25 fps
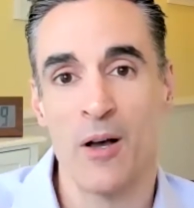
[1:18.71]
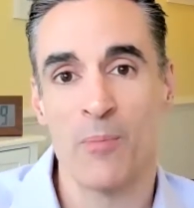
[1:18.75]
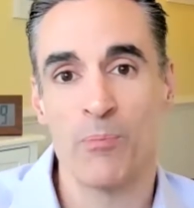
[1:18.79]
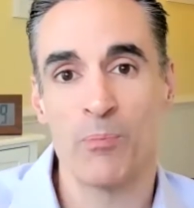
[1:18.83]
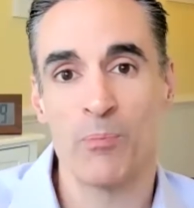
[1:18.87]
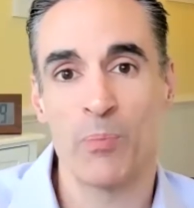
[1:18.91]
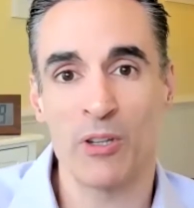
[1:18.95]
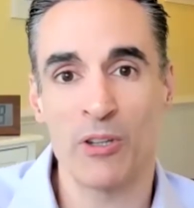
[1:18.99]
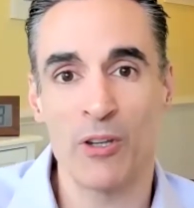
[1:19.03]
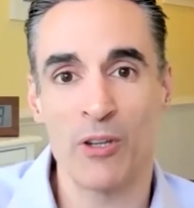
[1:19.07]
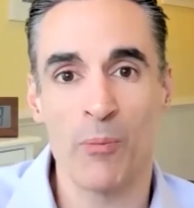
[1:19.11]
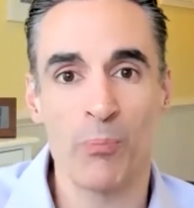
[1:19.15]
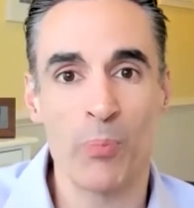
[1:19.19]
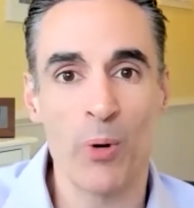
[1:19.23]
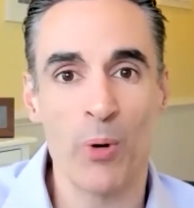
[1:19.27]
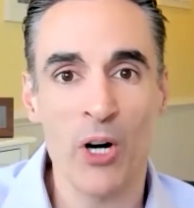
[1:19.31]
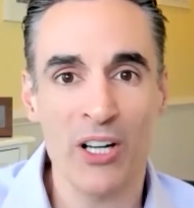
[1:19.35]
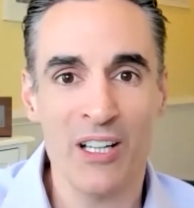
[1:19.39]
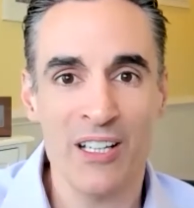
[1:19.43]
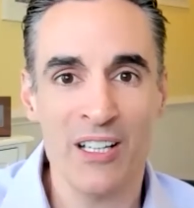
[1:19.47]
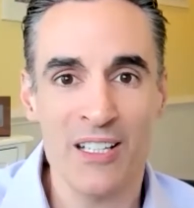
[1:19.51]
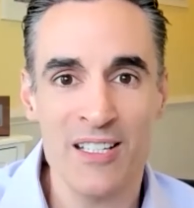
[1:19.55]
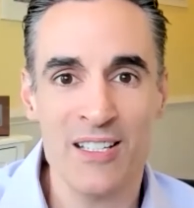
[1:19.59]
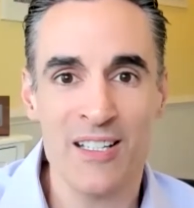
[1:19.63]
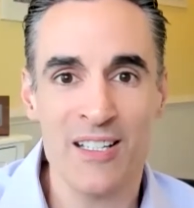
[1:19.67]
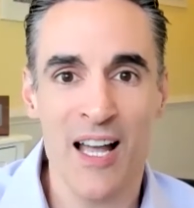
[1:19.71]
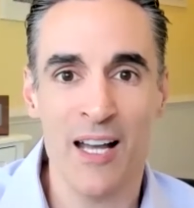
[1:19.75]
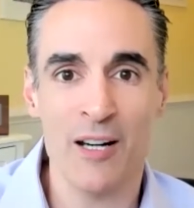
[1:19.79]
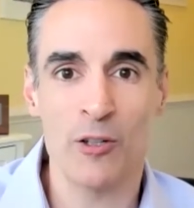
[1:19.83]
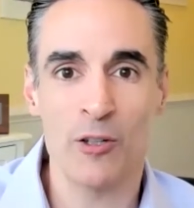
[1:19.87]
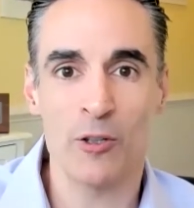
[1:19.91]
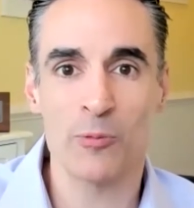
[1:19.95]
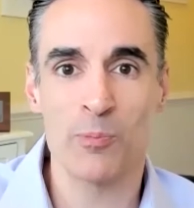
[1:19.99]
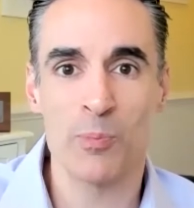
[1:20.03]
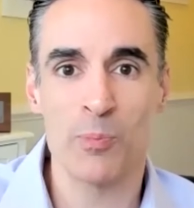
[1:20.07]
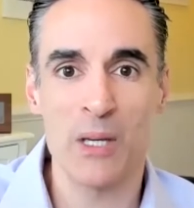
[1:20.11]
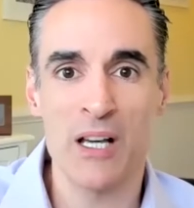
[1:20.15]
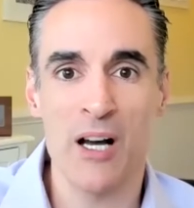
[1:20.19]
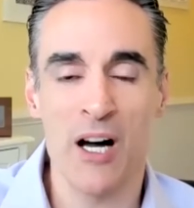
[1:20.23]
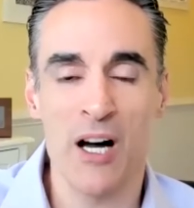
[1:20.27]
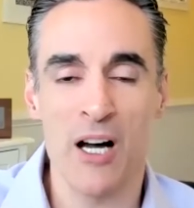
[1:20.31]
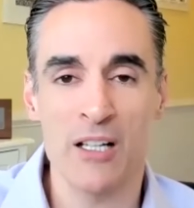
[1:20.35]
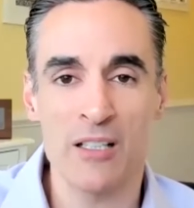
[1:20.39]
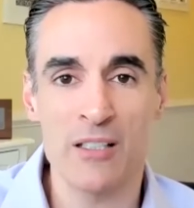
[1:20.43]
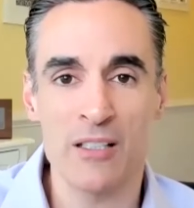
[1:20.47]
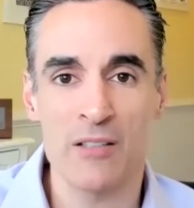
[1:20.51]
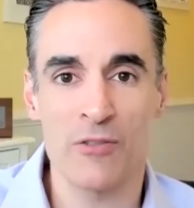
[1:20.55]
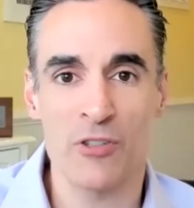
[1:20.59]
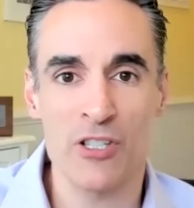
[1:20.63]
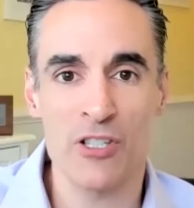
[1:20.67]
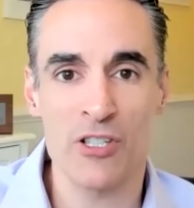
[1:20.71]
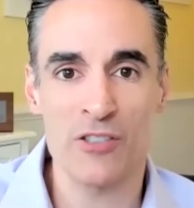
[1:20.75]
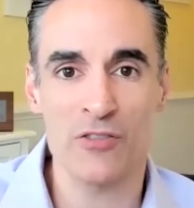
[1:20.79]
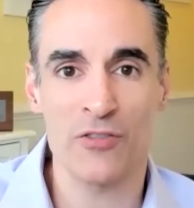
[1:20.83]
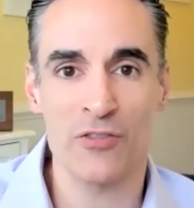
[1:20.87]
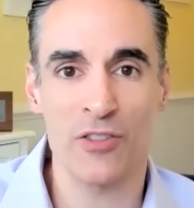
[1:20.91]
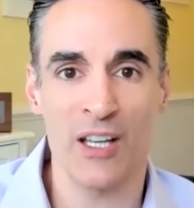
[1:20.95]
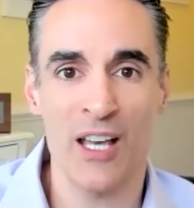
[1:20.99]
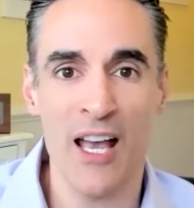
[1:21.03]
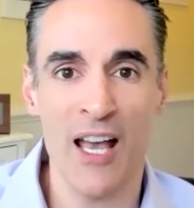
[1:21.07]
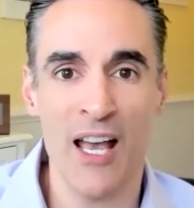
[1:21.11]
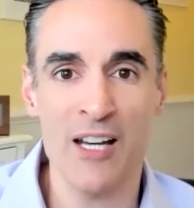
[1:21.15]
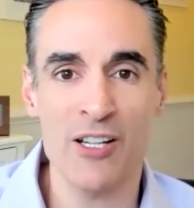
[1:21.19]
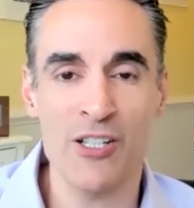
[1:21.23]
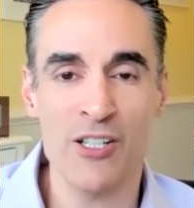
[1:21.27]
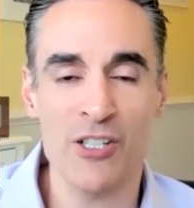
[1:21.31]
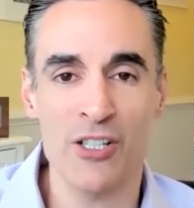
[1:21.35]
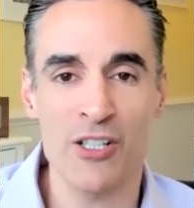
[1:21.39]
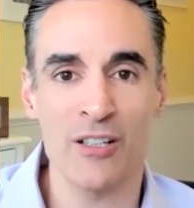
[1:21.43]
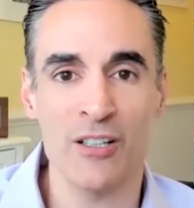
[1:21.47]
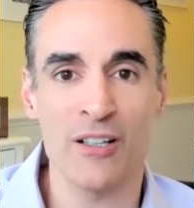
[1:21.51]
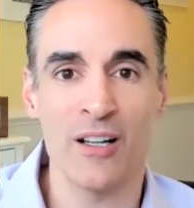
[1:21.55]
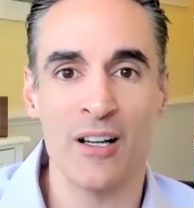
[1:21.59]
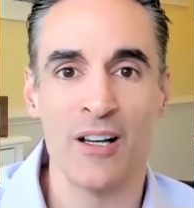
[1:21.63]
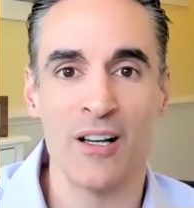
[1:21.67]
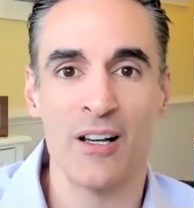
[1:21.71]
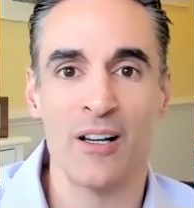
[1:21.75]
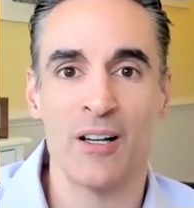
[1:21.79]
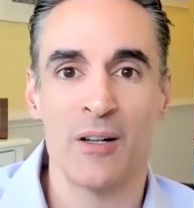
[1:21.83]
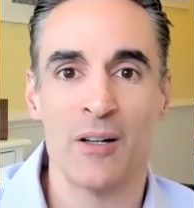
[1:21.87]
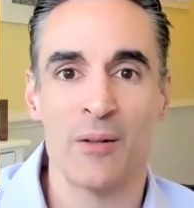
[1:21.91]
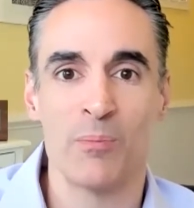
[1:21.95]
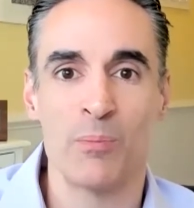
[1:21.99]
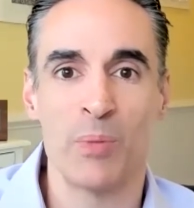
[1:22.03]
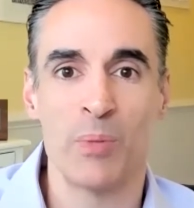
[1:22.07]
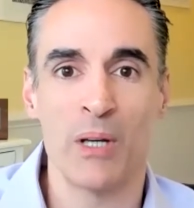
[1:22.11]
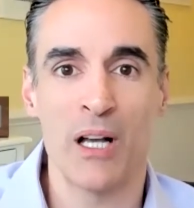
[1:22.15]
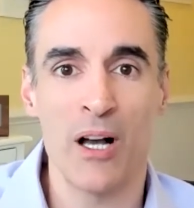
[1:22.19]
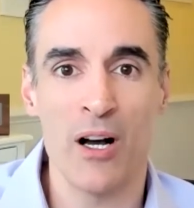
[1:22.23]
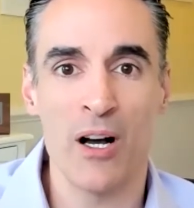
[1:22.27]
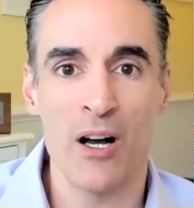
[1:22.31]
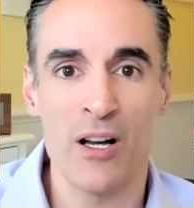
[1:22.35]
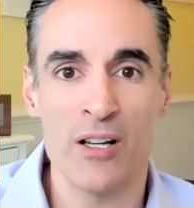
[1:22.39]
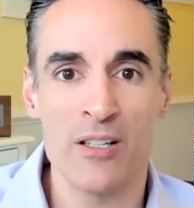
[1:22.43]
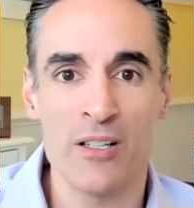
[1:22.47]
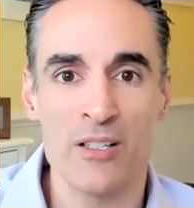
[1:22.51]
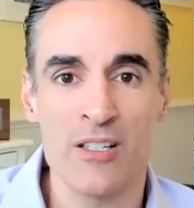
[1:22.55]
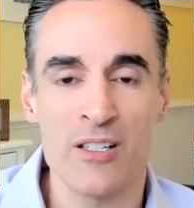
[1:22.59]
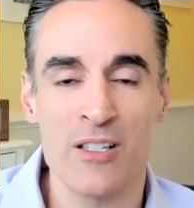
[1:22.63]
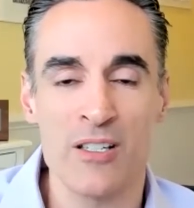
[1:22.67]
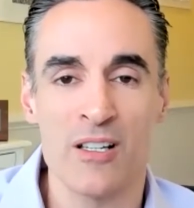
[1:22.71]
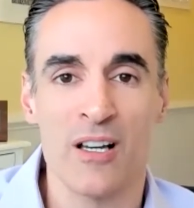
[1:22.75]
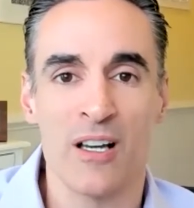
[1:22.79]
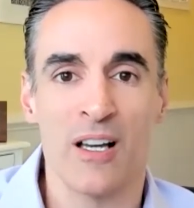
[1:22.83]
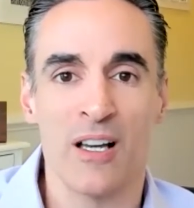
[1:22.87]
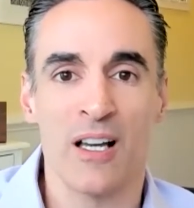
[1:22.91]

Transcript: But the book is titled Beyond Diversification because